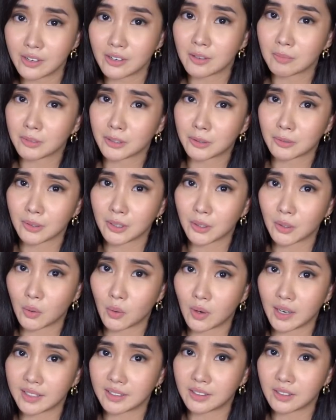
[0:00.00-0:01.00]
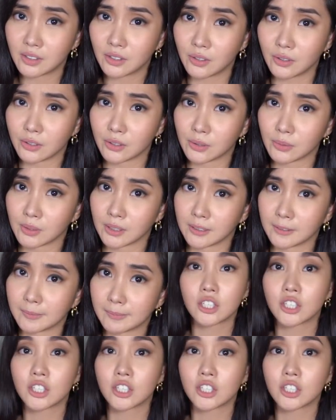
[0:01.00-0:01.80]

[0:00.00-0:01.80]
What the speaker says: the numbers were quite unusual.